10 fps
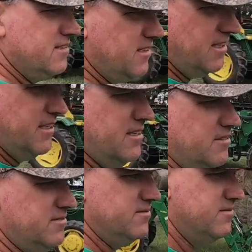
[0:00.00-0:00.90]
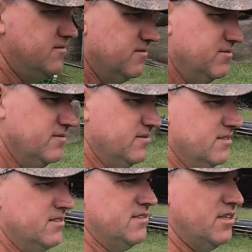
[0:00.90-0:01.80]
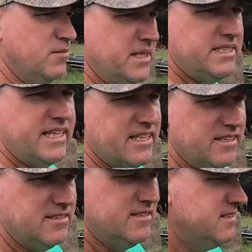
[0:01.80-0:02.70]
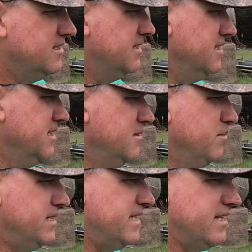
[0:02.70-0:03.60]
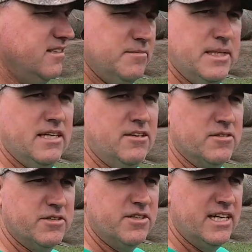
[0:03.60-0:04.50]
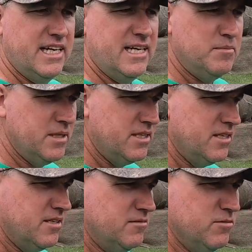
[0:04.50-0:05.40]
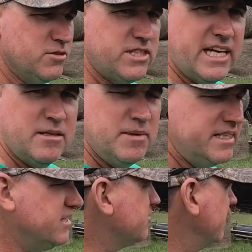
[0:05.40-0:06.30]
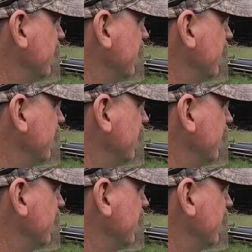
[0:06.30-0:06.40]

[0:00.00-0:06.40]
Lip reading: so it may take a little bit longer to dry, but we'll stack them like this right